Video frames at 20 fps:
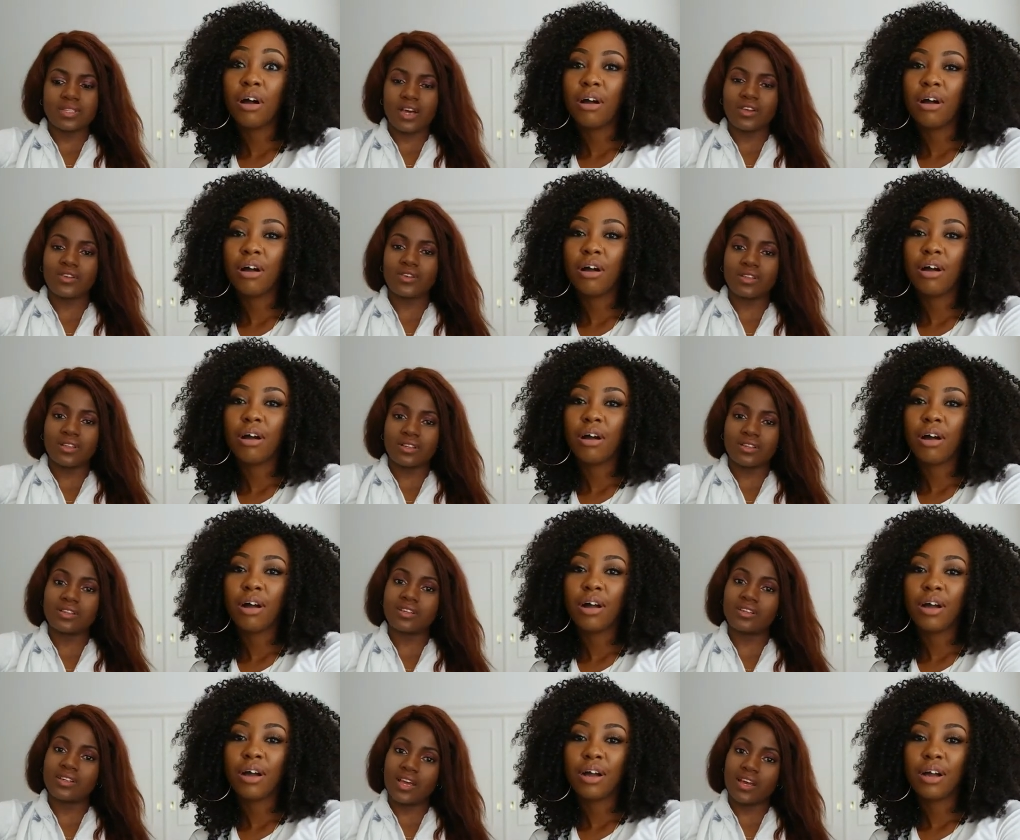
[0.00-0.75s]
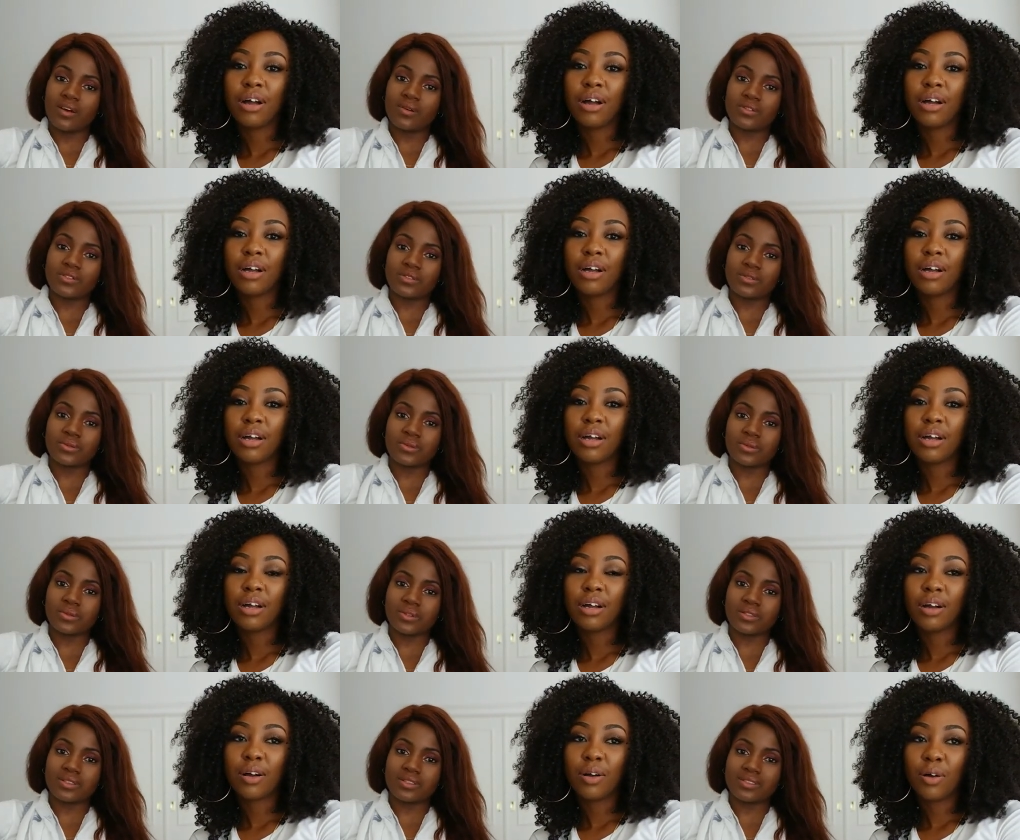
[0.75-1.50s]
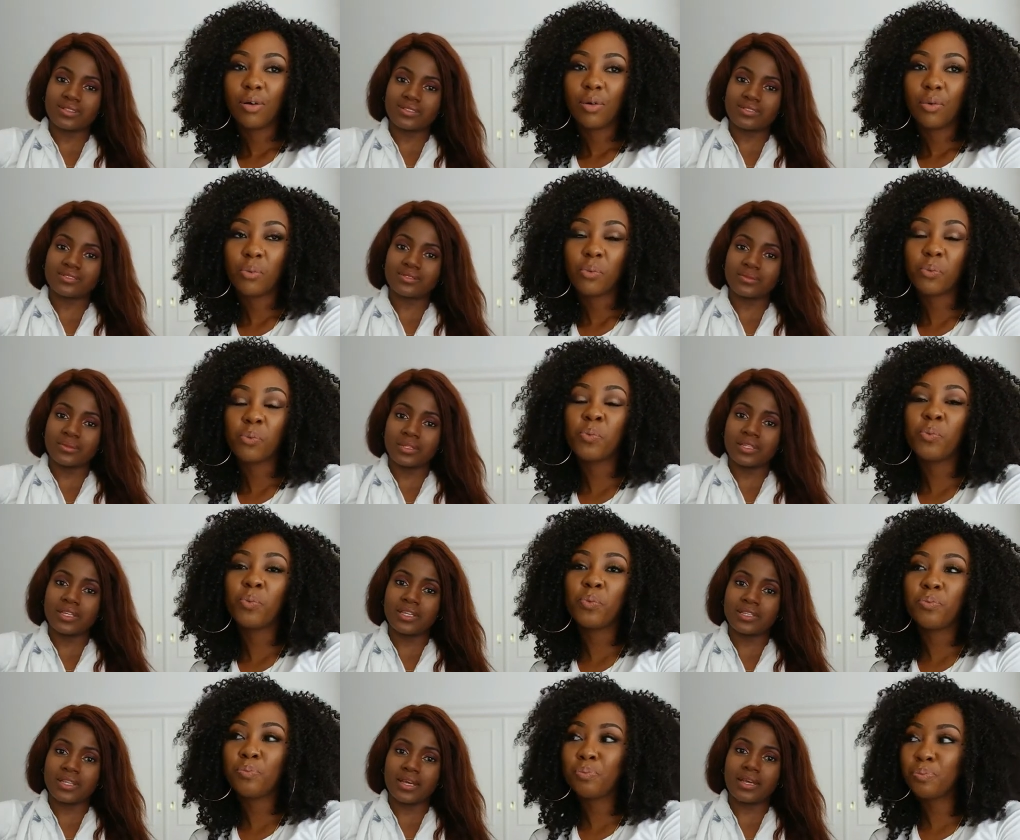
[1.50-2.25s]
Speaker 1: how you learn in language school, where
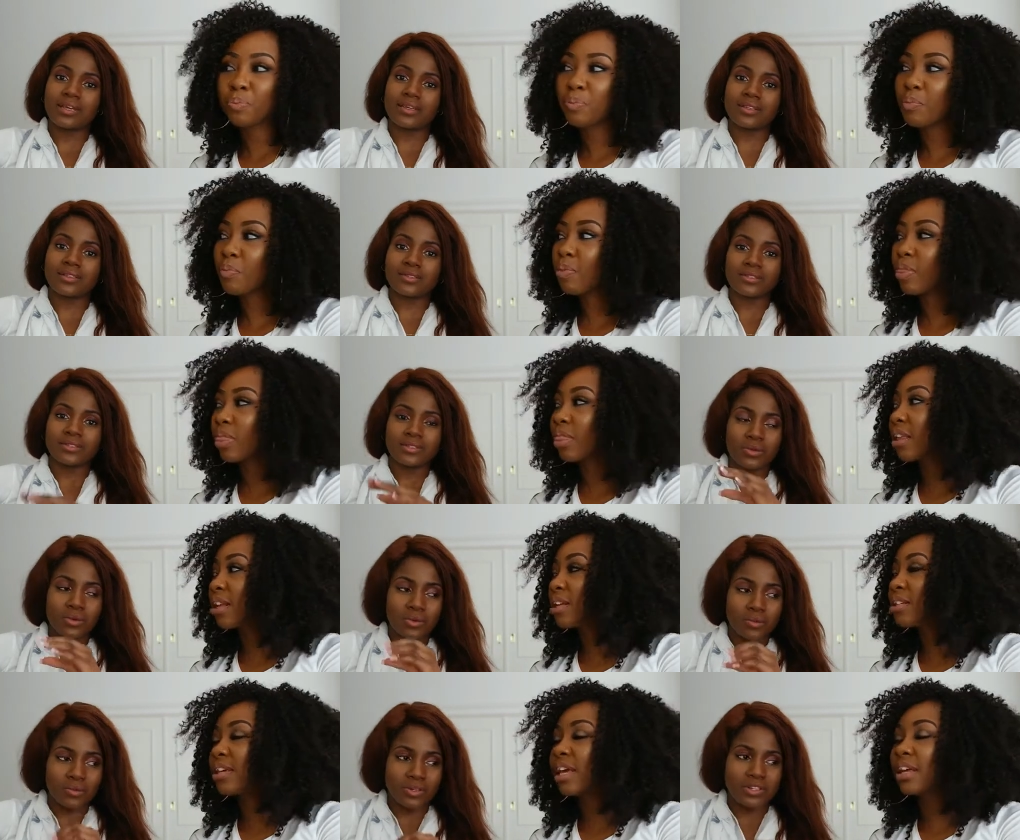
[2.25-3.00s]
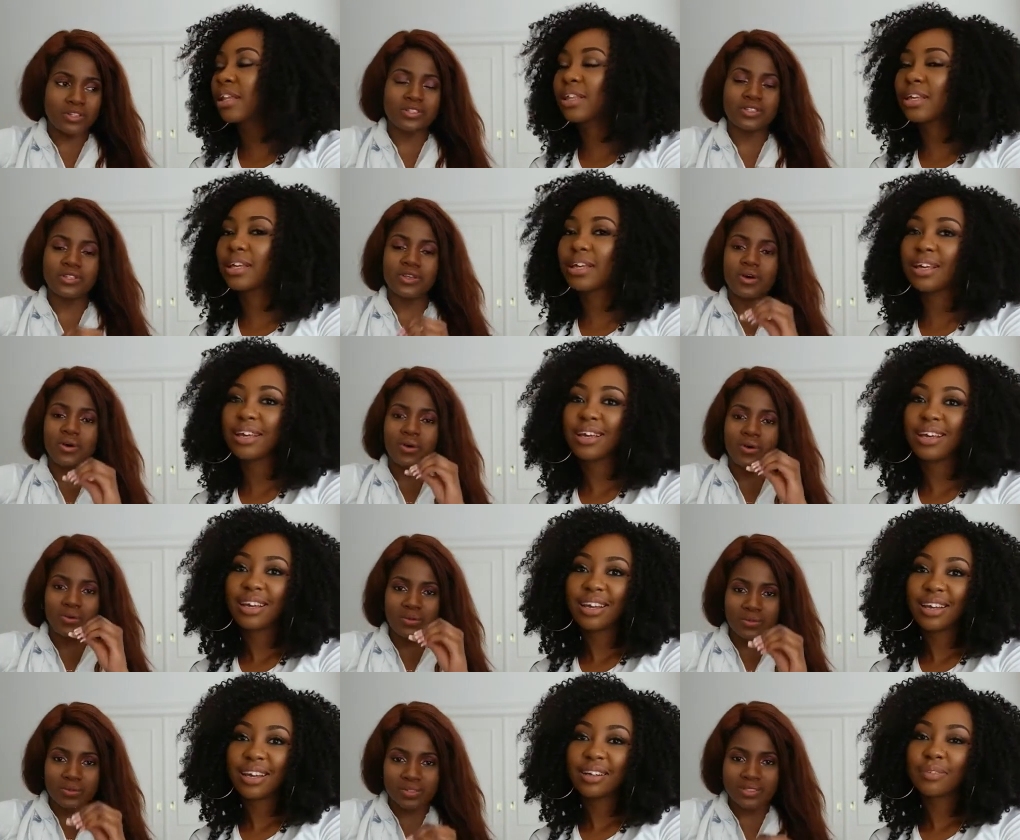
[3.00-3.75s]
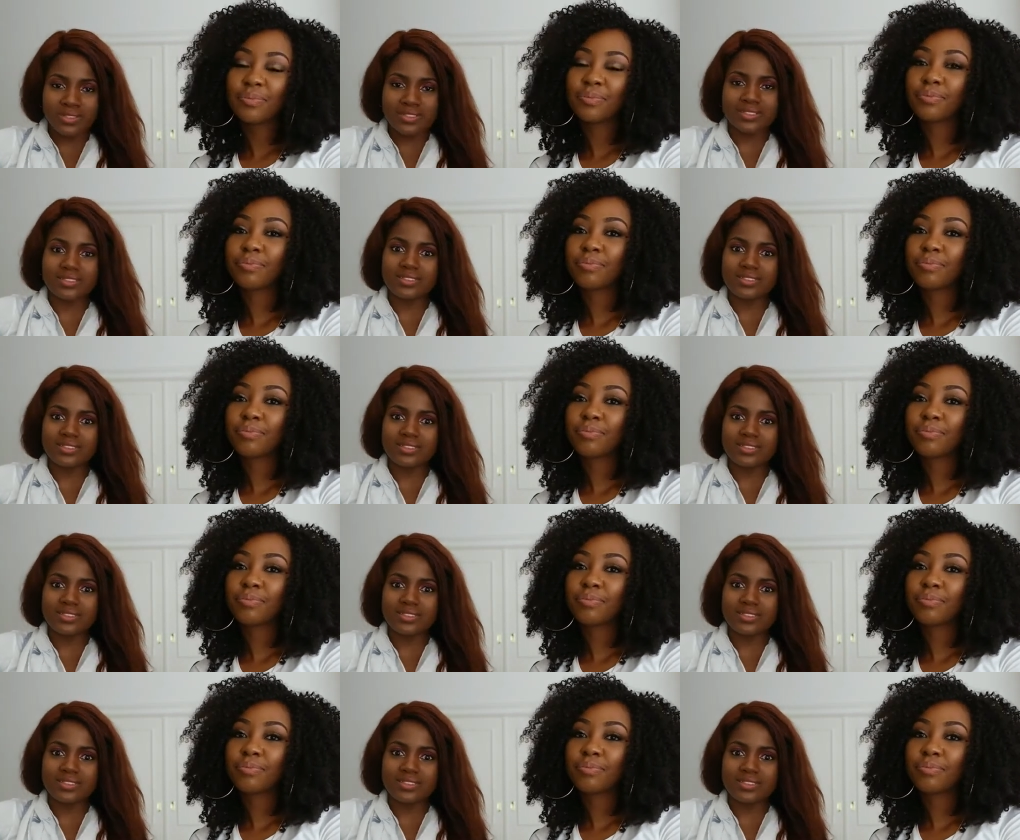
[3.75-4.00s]
they like mm-hmm, talk really exactly. slow.